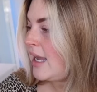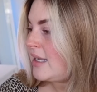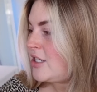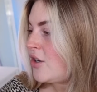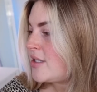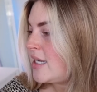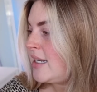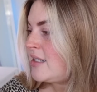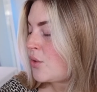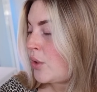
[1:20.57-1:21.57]

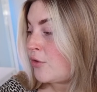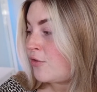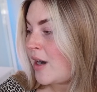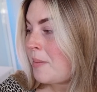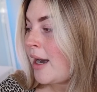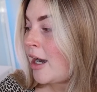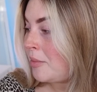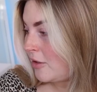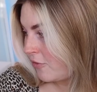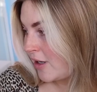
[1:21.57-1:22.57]
Antioxidants, oil-free,
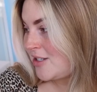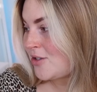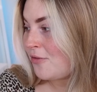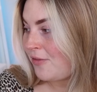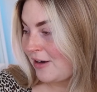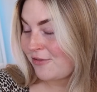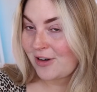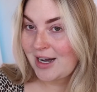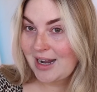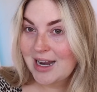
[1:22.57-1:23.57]
paraben-free,
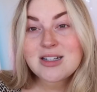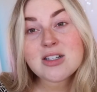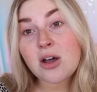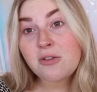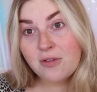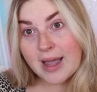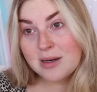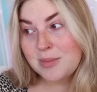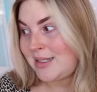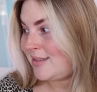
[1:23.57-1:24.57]
sulfate-free. And it's got
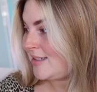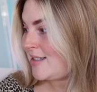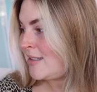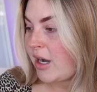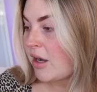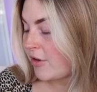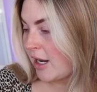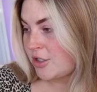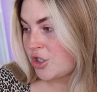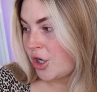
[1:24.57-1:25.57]
vitamins. Three different
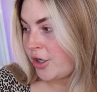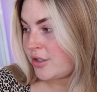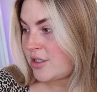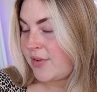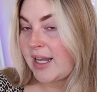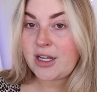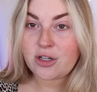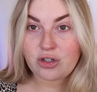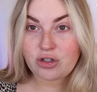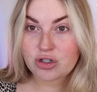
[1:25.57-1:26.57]
undertones for like
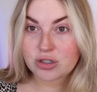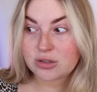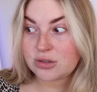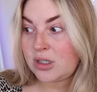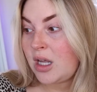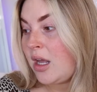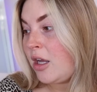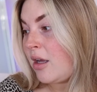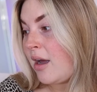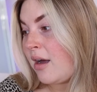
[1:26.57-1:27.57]
neutral,
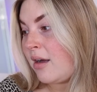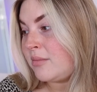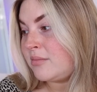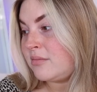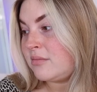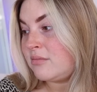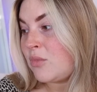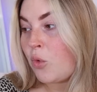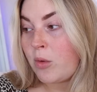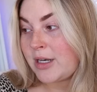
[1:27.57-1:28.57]

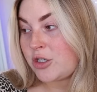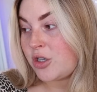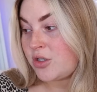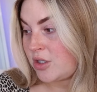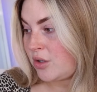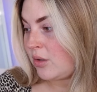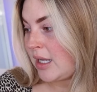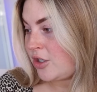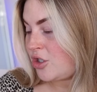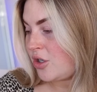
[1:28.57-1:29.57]
warm undertones and cool
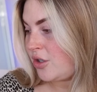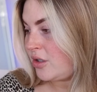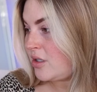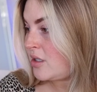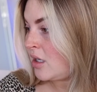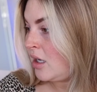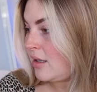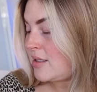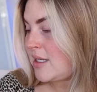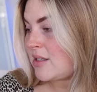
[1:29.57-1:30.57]
undertones.
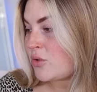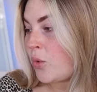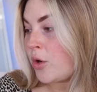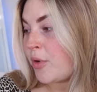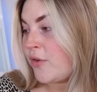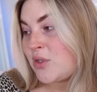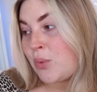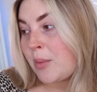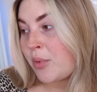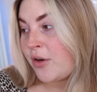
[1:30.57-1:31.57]
It says it's waterproof,
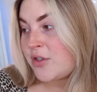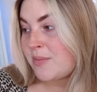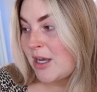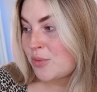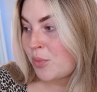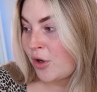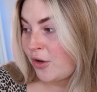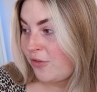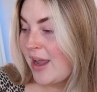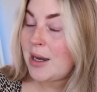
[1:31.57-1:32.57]
sweatproof, smudge
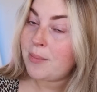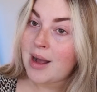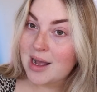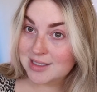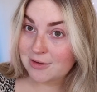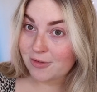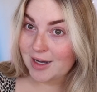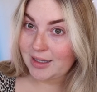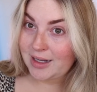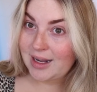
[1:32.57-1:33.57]
proof, and mask
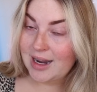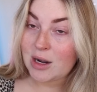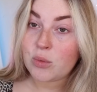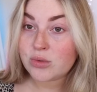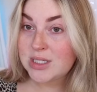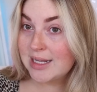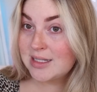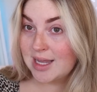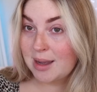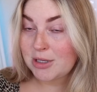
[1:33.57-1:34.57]
friendly, and I will
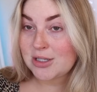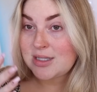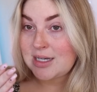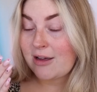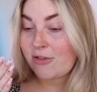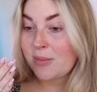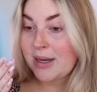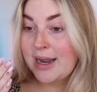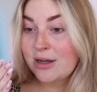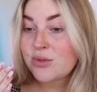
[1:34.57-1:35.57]
test that because today I've got my
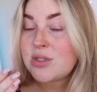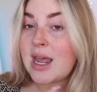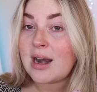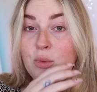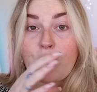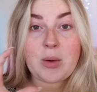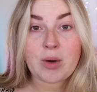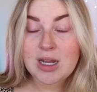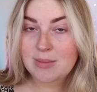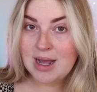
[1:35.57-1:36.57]
nails and I will be
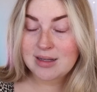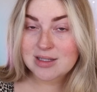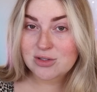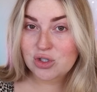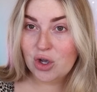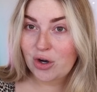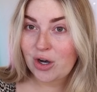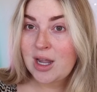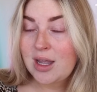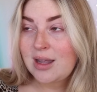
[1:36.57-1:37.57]
wearing a mask,
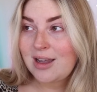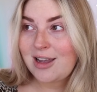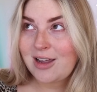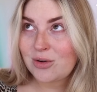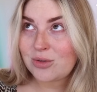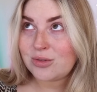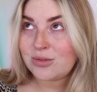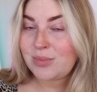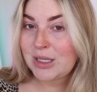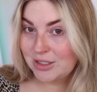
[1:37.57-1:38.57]
so
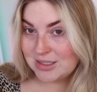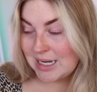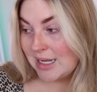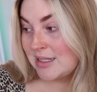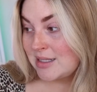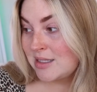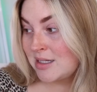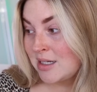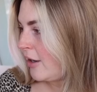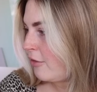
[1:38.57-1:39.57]
it'll be a good
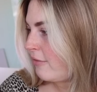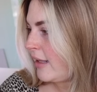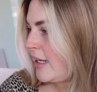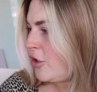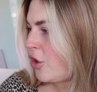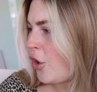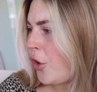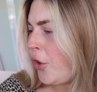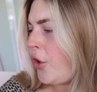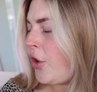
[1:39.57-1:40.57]
test. I don't really
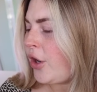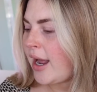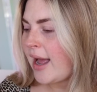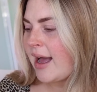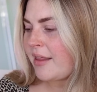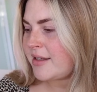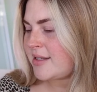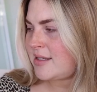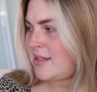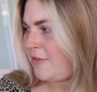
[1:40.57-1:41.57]
know how
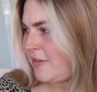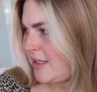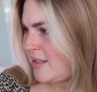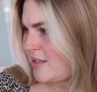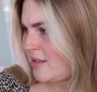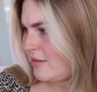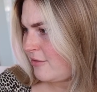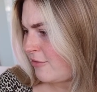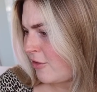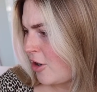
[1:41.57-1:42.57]
this differs
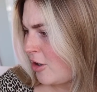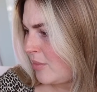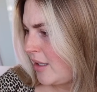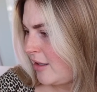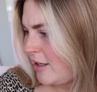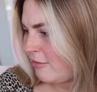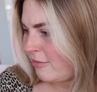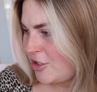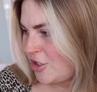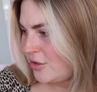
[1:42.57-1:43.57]
from the
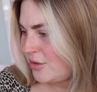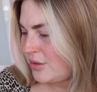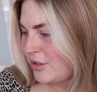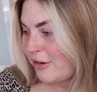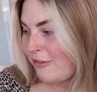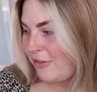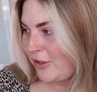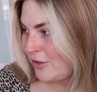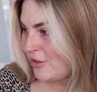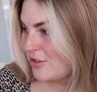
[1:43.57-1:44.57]
original. The
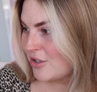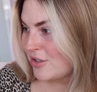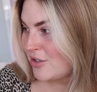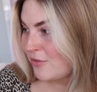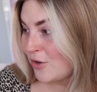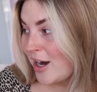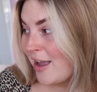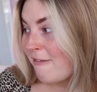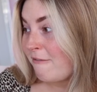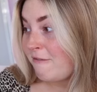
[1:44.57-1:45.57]
reviews on Sephora
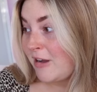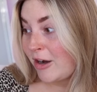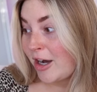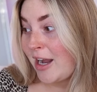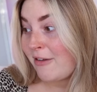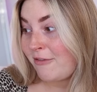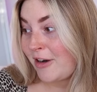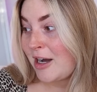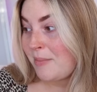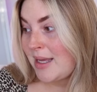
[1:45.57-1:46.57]
are very,
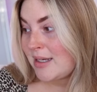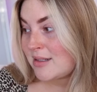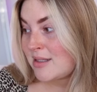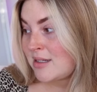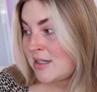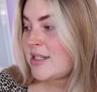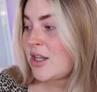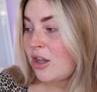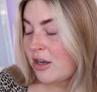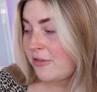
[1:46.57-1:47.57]
very mixed. There's a
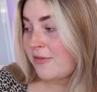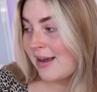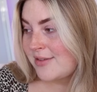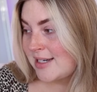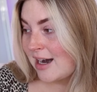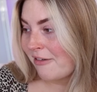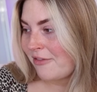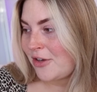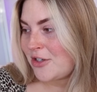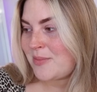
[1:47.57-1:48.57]
lot of 5-star
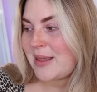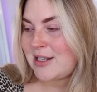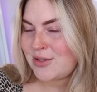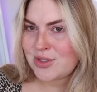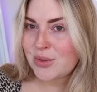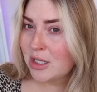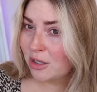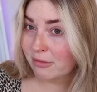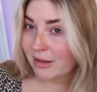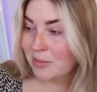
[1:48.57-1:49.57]
reviews, but there's also a
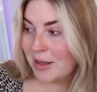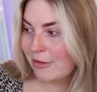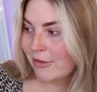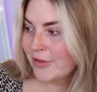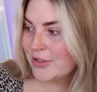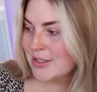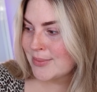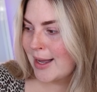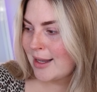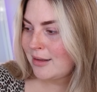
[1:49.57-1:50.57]
lot of really bad reviews as
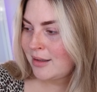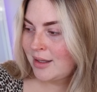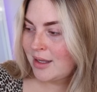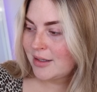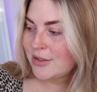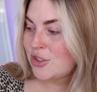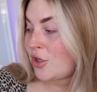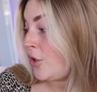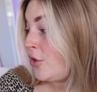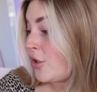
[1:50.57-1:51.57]
well.
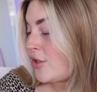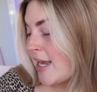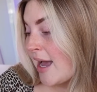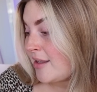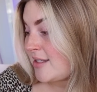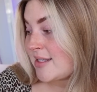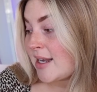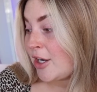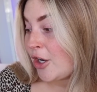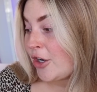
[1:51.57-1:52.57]
So who knows how this is
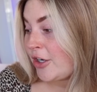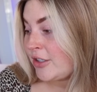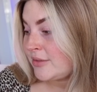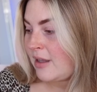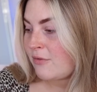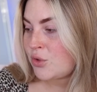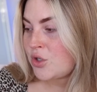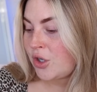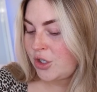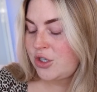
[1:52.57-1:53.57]
gonna go. They've
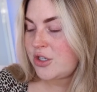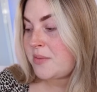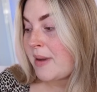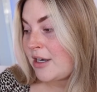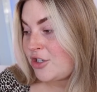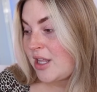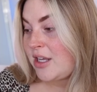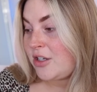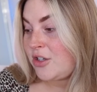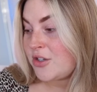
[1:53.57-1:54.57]
also got a new sponge that
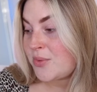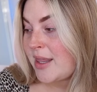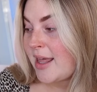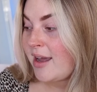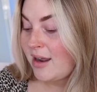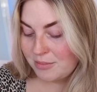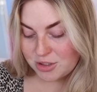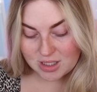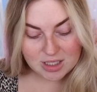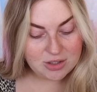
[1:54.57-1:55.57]
you can use with it. I'm
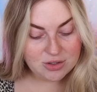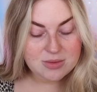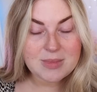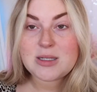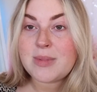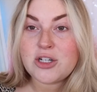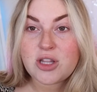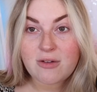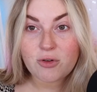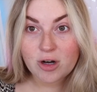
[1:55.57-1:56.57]
just gonna use my sponge
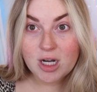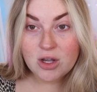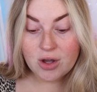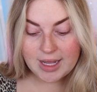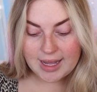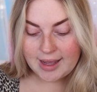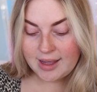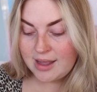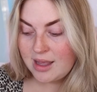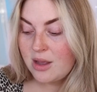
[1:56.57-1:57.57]
that I've already got
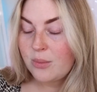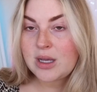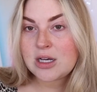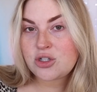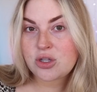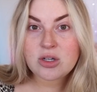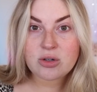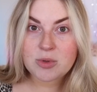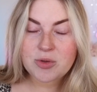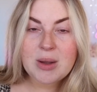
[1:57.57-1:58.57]
here. We're gonna do the
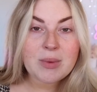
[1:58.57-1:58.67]
normal thing.